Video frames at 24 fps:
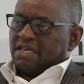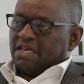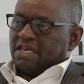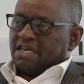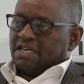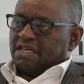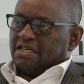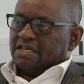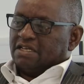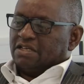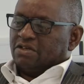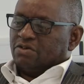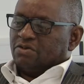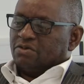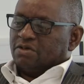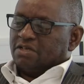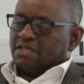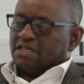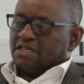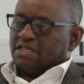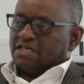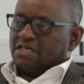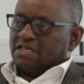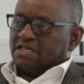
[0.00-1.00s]
and you
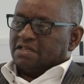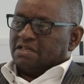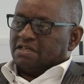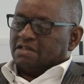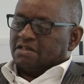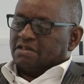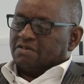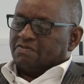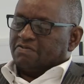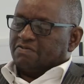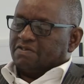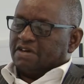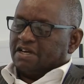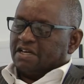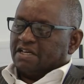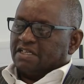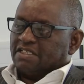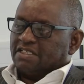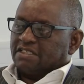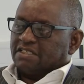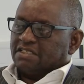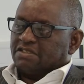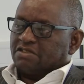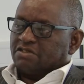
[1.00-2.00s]
need very
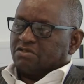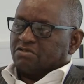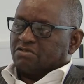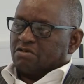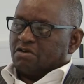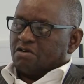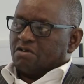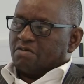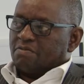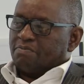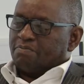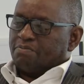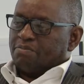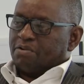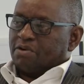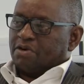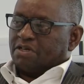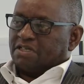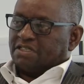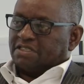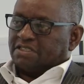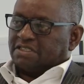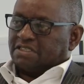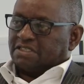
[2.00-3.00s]
strong
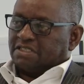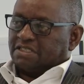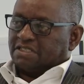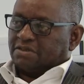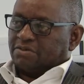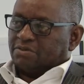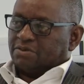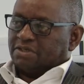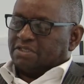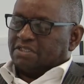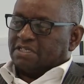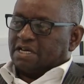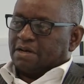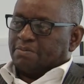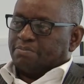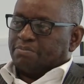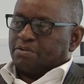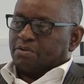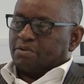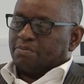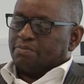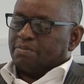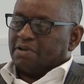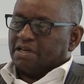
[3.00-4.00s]
policies which are
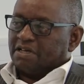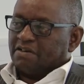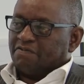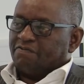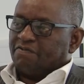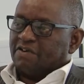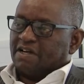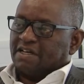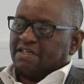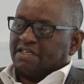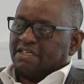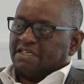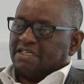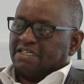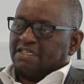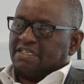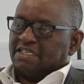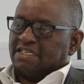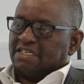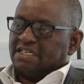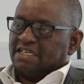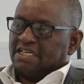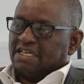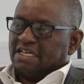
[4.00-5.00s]
properly funded